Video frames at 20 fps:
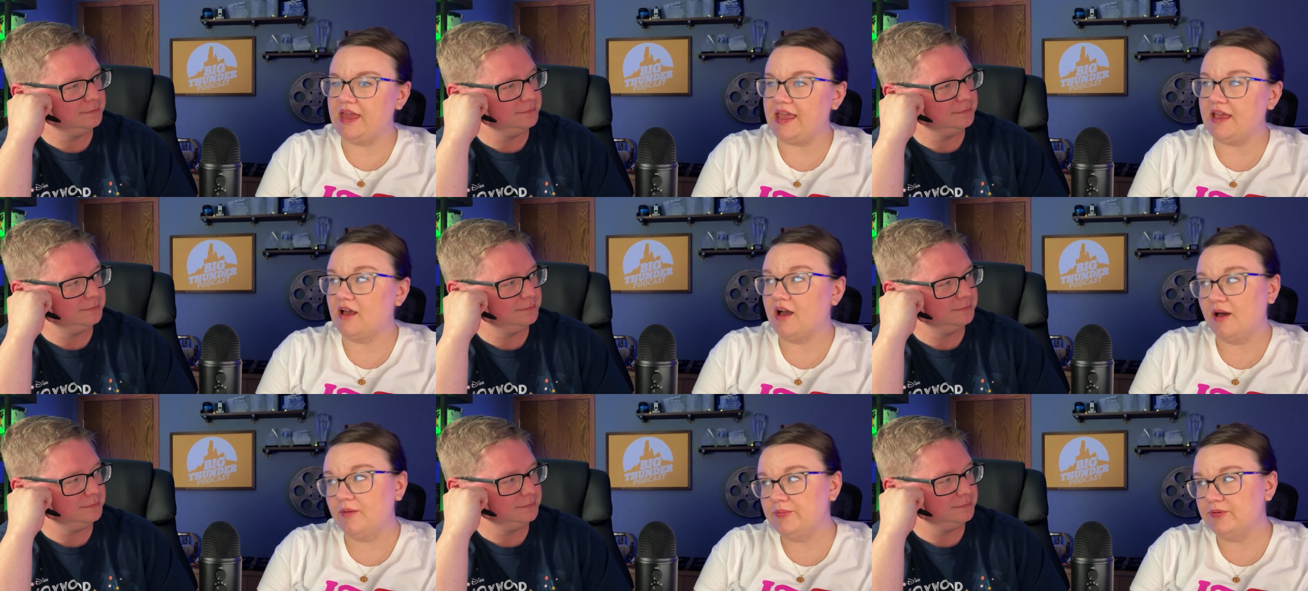
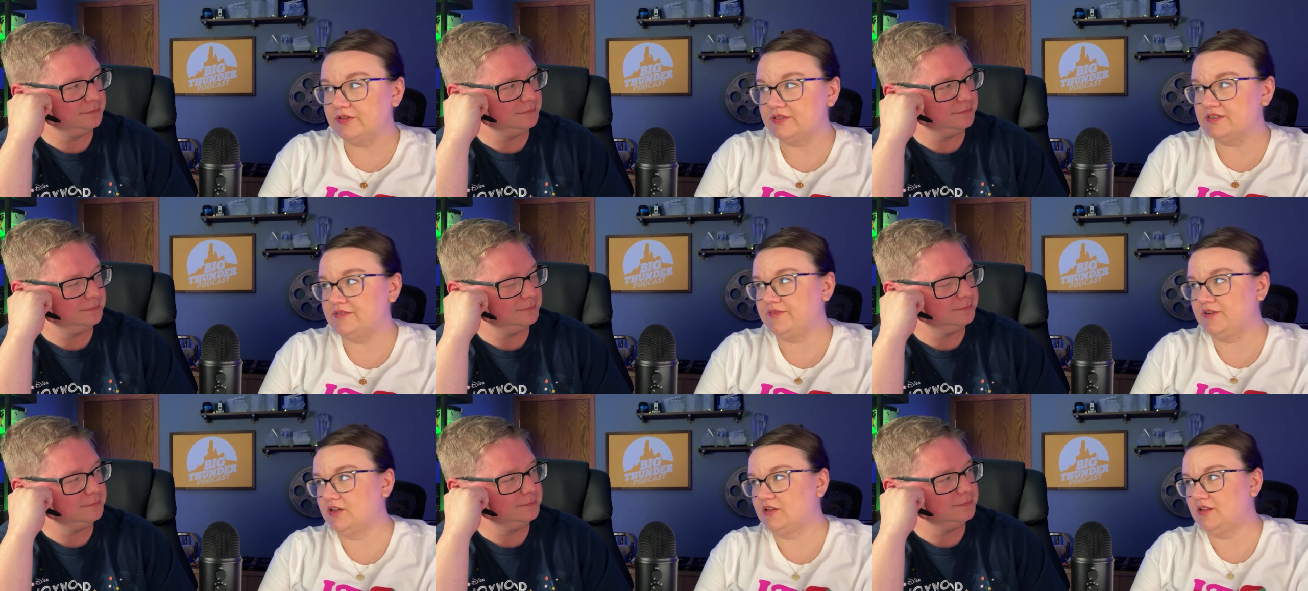Speaker 1: a couple
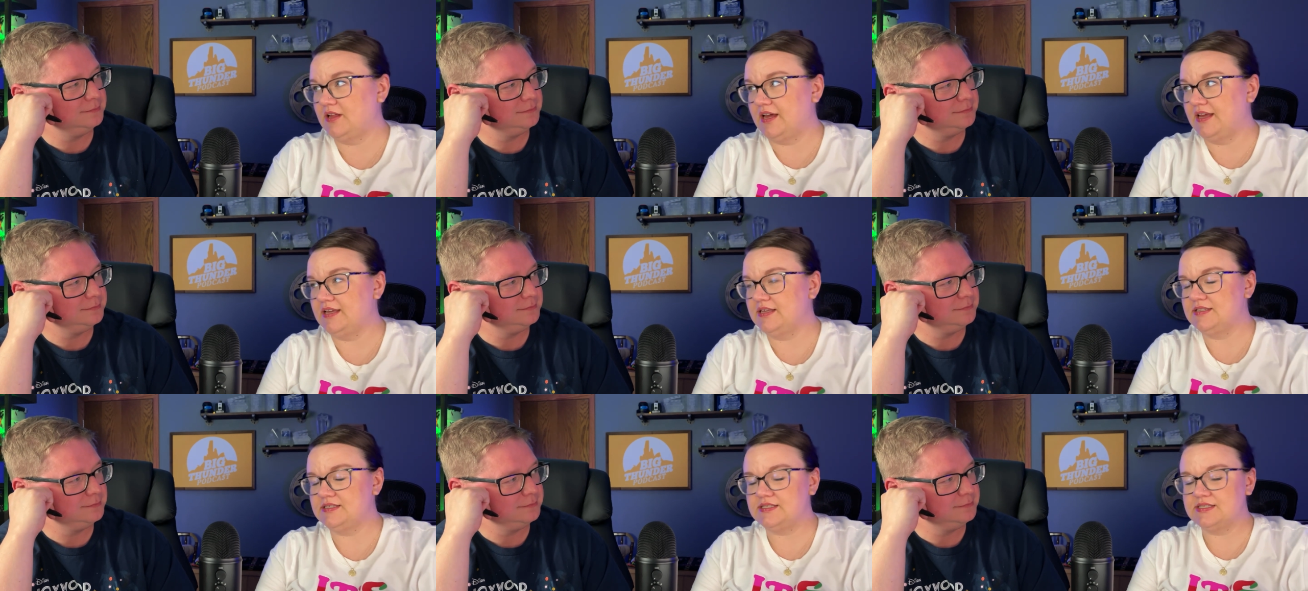different
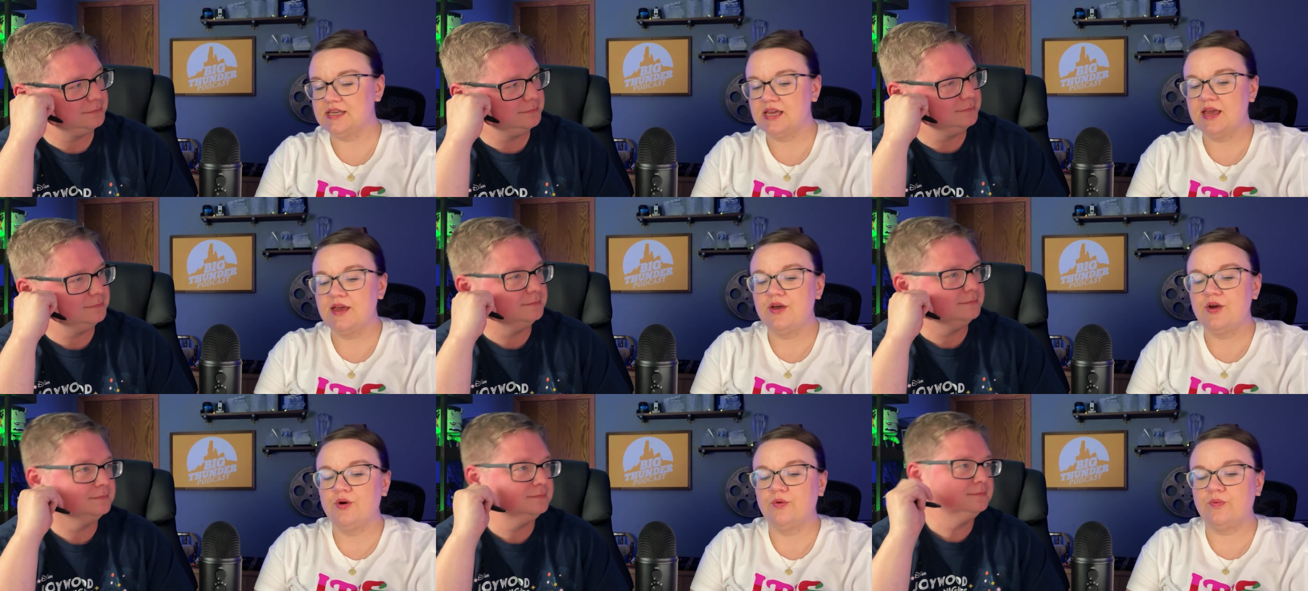clients
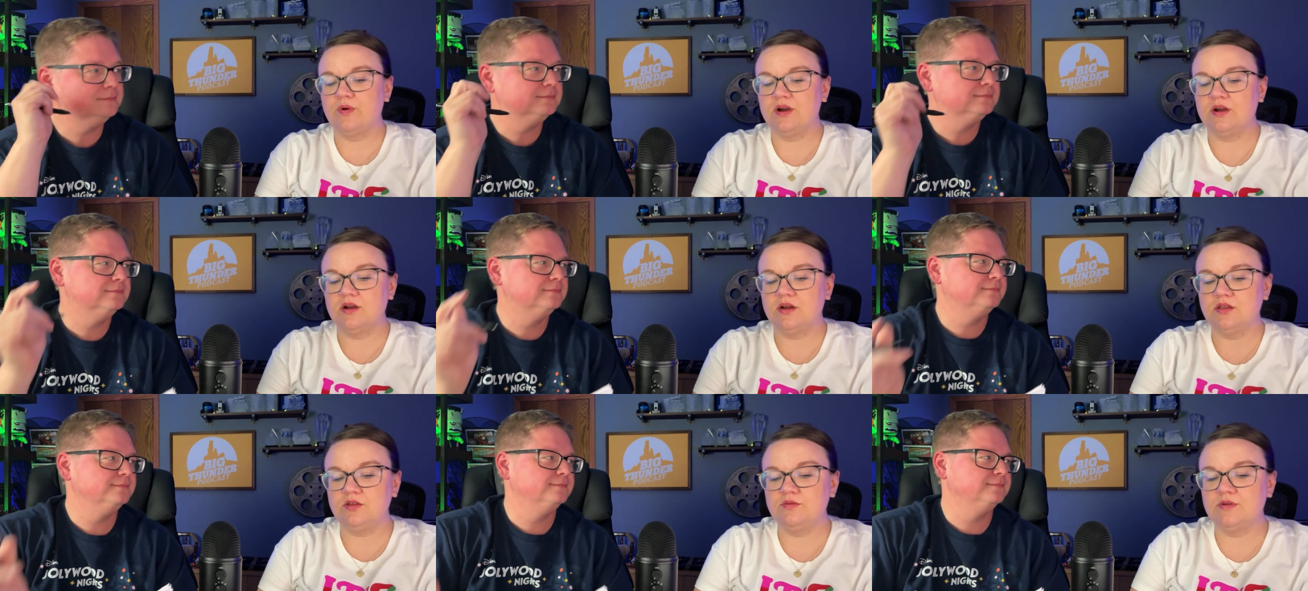
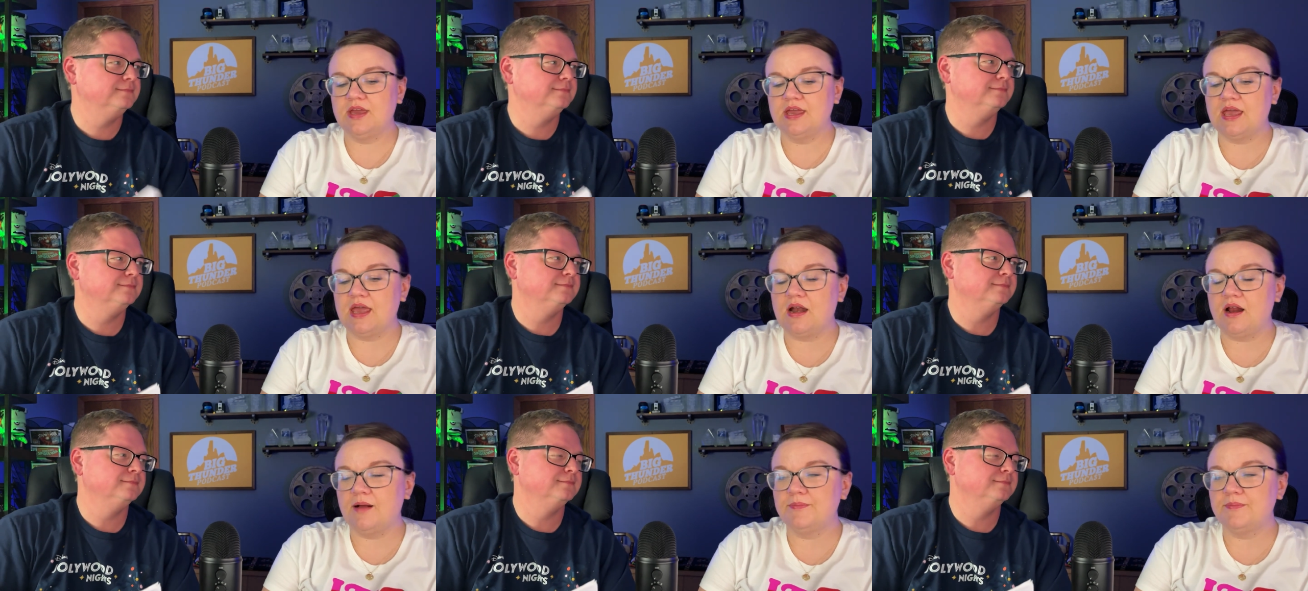where you can get